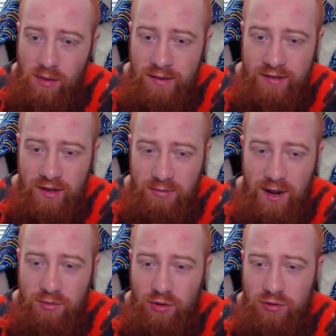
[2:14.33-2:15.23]

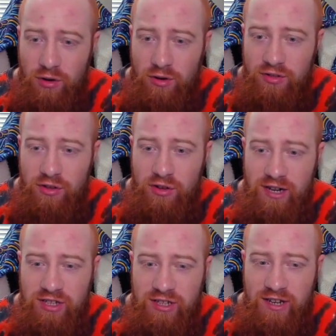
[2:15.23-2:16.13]
Sometimes you'll notice that you can
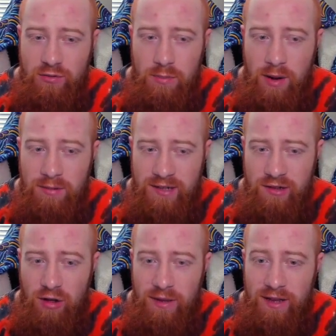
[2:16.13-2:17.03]
actually get into a public
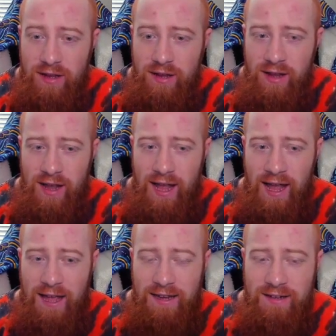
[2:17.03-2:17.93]
lobby,
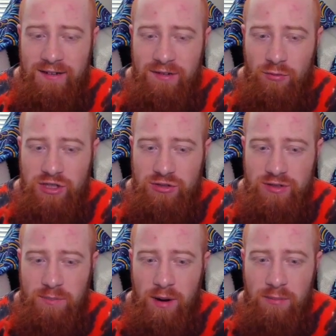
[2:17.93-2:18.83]
and once you're
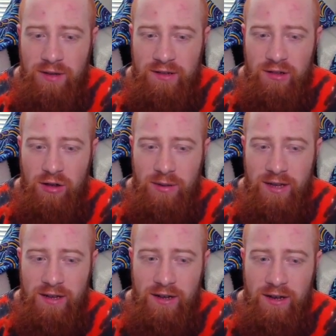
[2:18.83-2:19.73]
in a public
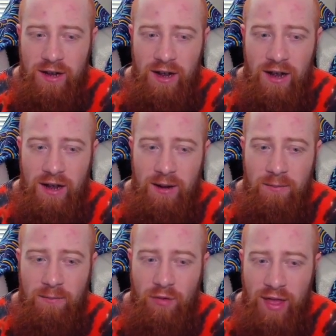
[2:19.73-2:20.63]
lobby
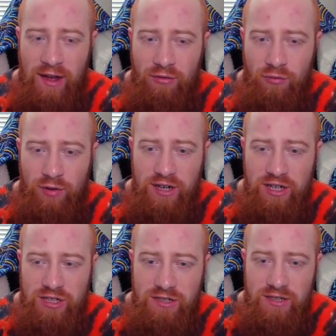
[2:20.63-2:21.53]
for that
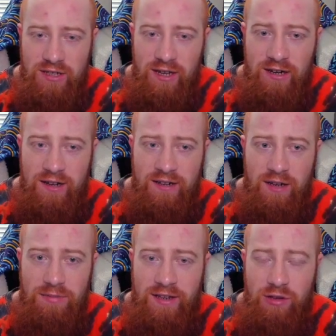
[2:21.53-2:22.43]
region, it'll end
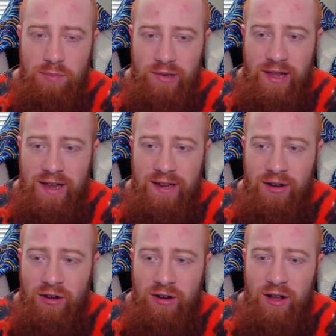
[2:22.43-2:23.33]
up letting you play
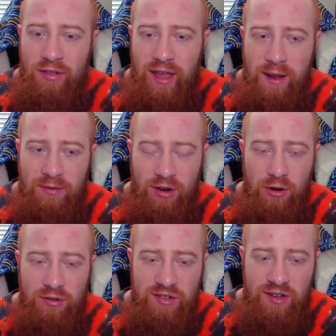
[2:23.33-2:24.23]
on other games that are
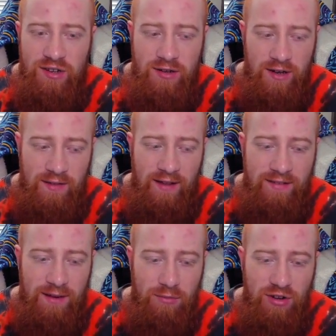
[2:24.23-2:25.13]
hosted in that
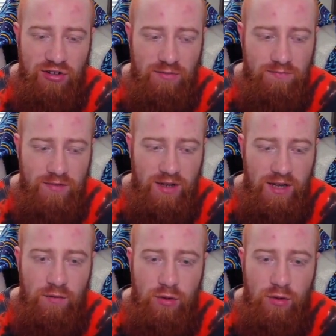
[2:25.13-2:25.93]
same region. If you